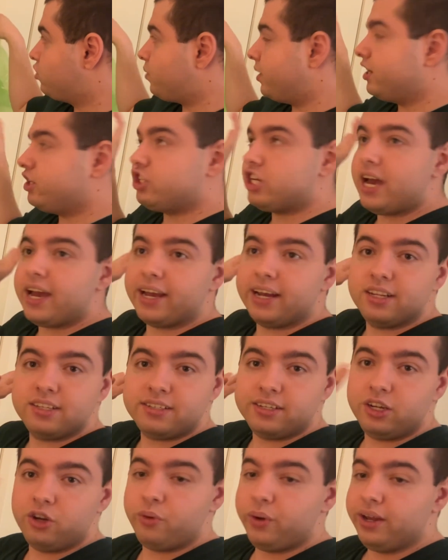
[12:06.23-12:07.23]
rain
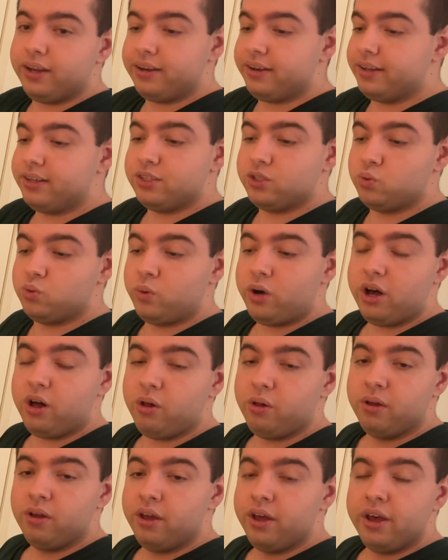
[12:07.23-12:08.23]
jackets in green, and as
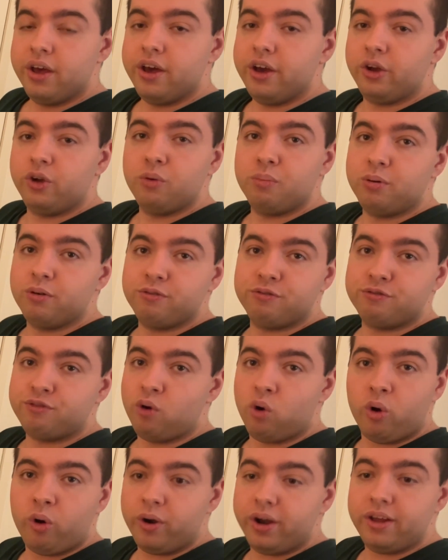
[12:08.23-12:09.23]
well a group of
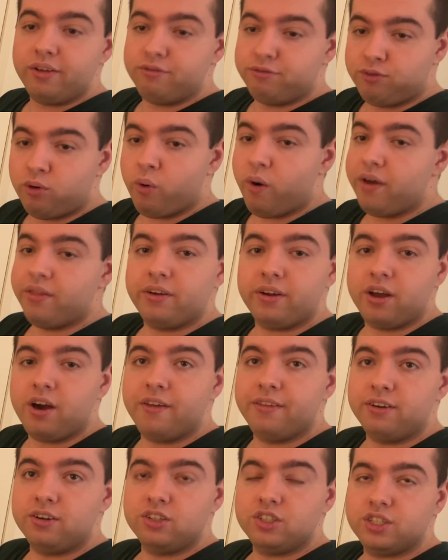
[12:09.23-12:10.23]
4 in 4 other
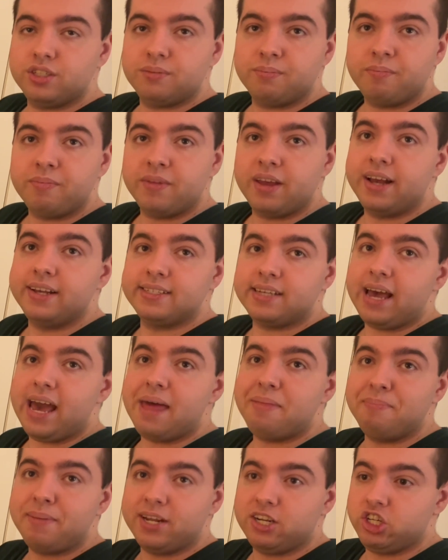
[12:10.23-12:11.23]
colors, as I
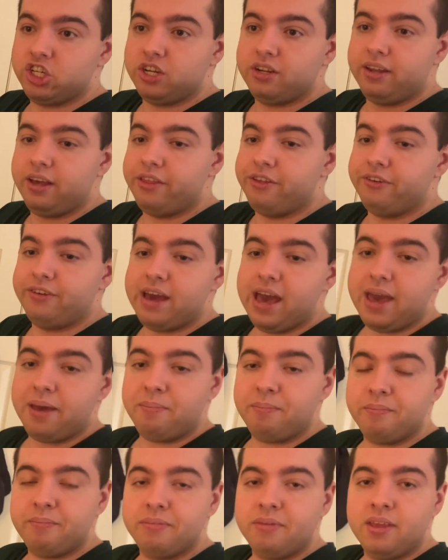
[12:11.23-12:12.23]
had mentioned the other day.
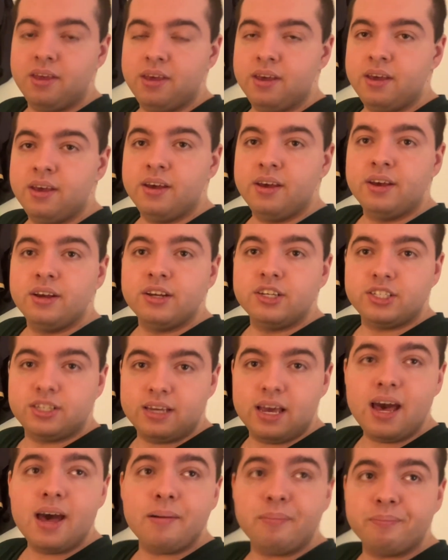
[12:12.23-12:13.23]
So
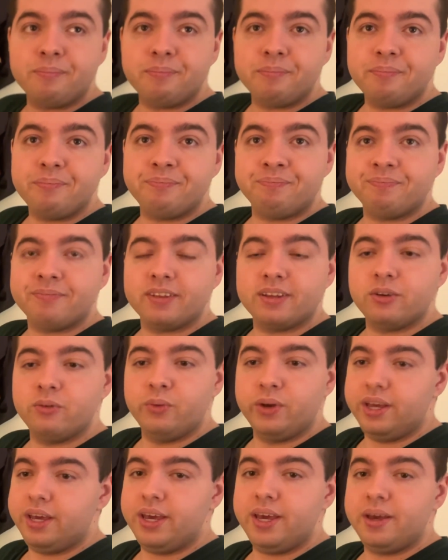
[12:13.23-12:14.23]
yeah,
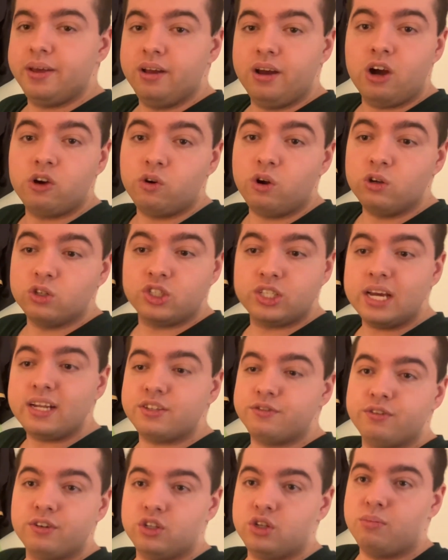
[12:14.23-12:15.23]
we are all
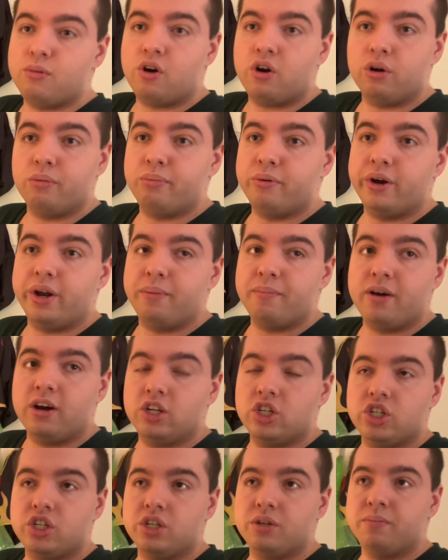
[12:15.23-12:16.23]
set for tomorrow, pretty
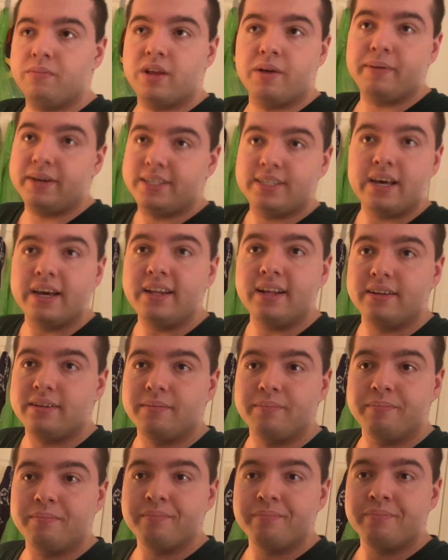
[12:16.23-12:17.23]
much. I'm excited.
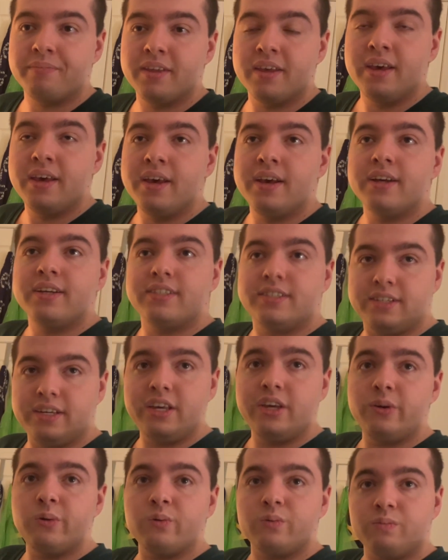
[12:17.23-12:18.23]

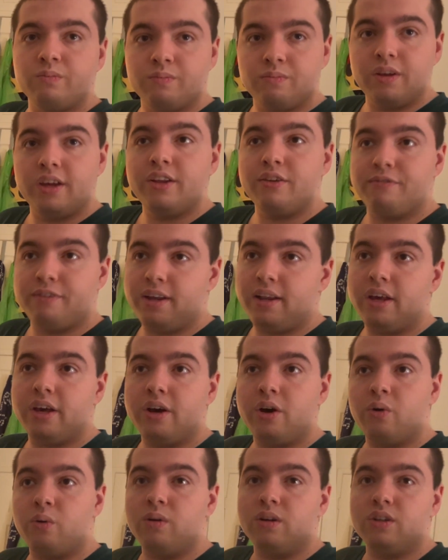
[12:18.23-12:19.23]
See you in the video